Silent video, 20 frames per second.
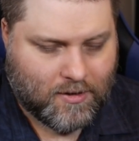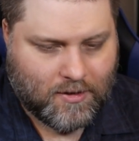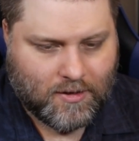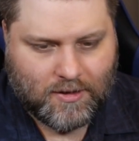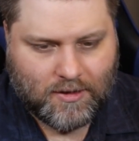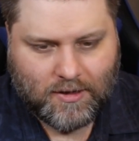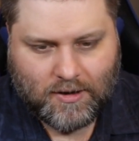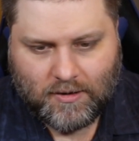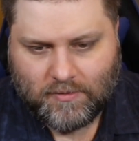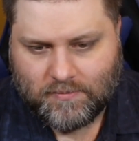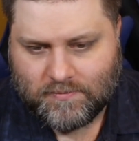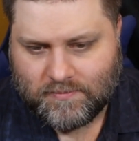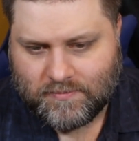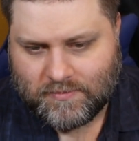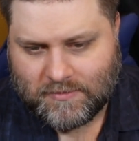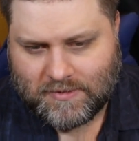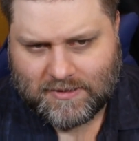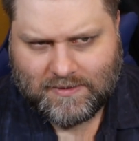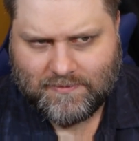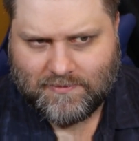you know,
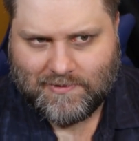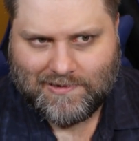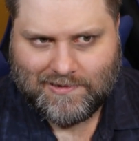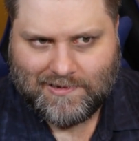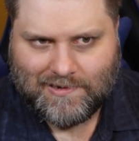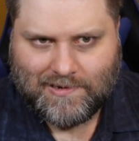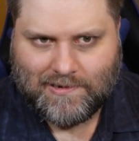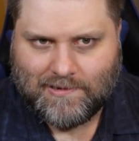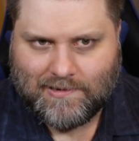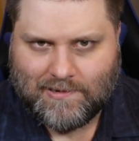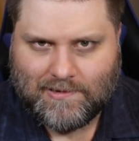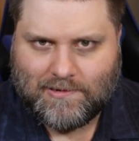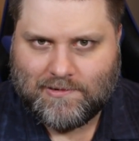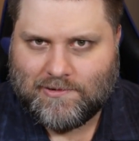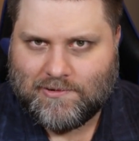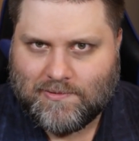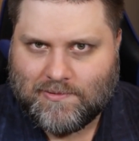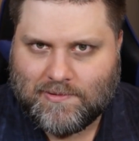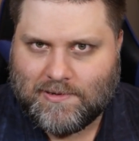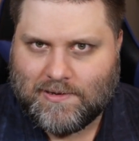because I've written like
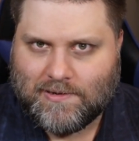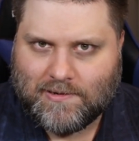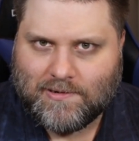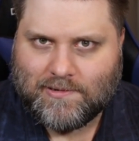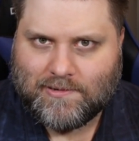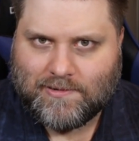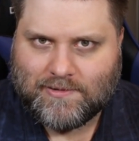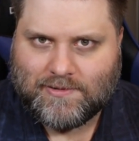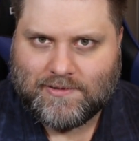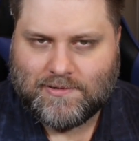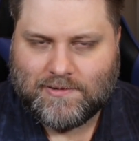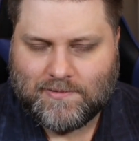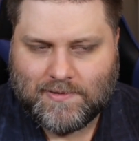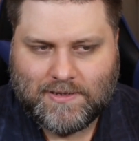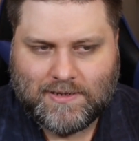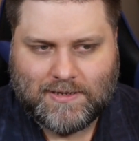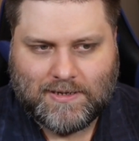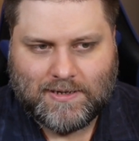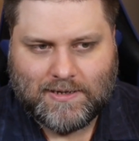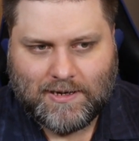120 articles on the
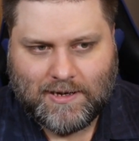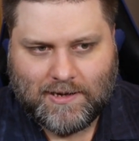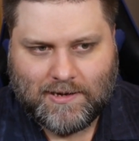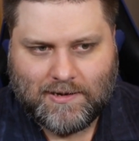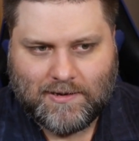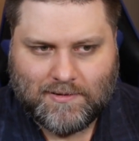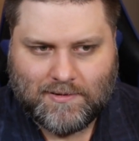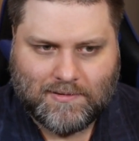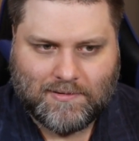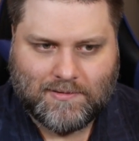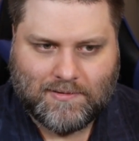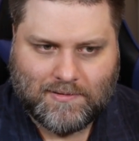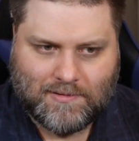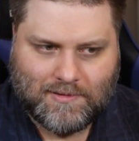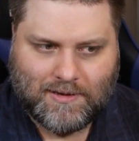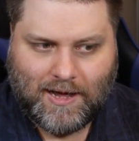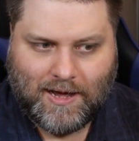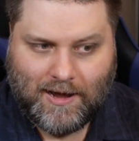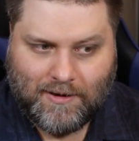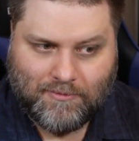wiki and
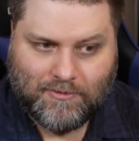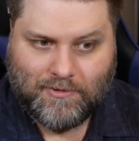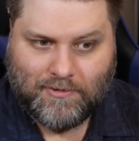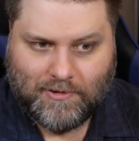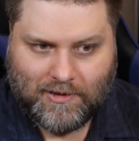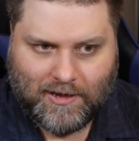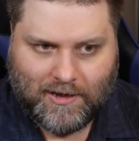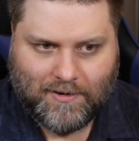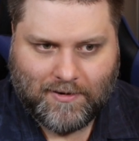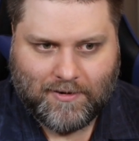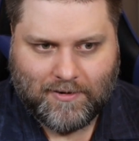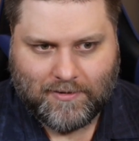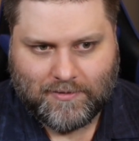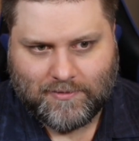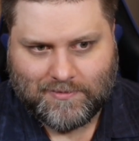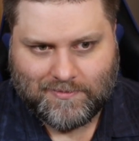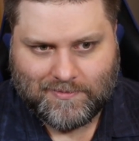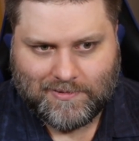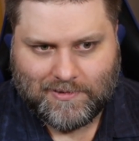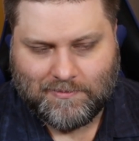I wrote a lot of
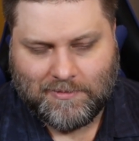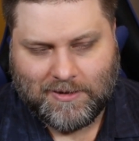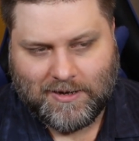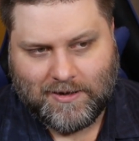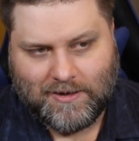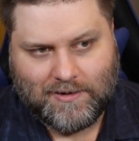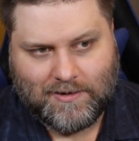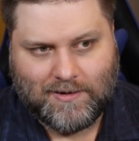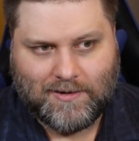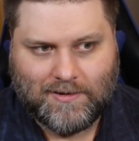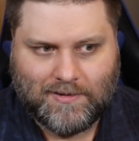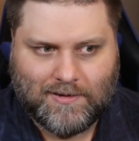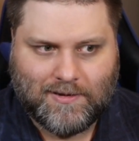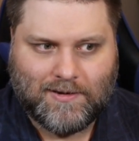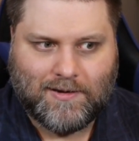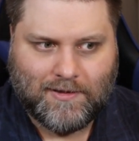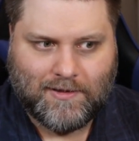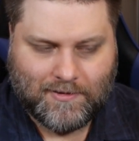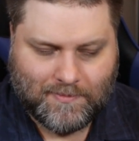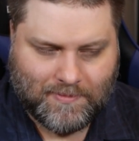articles with him in it, and
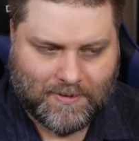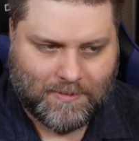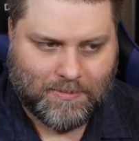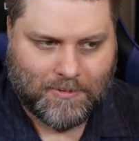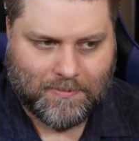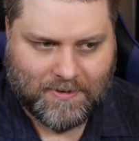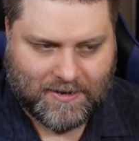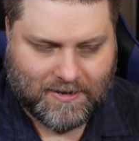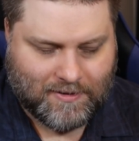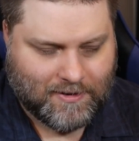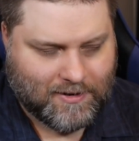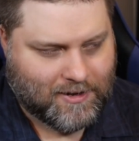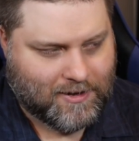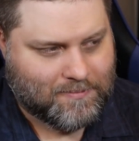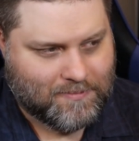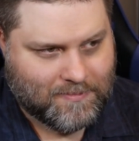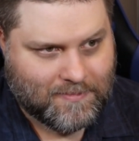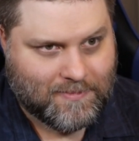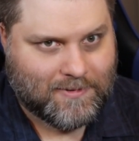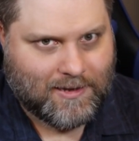then other people picked it up.
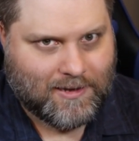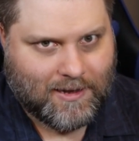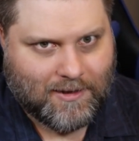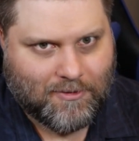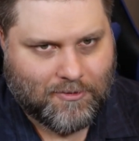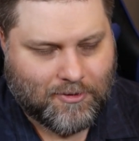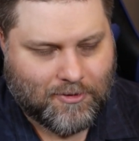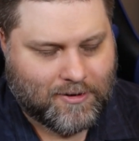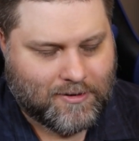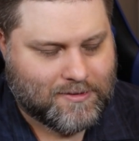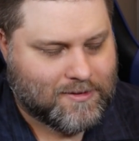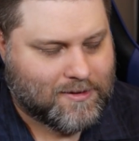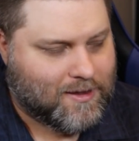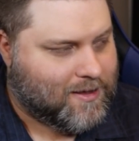That's how it works.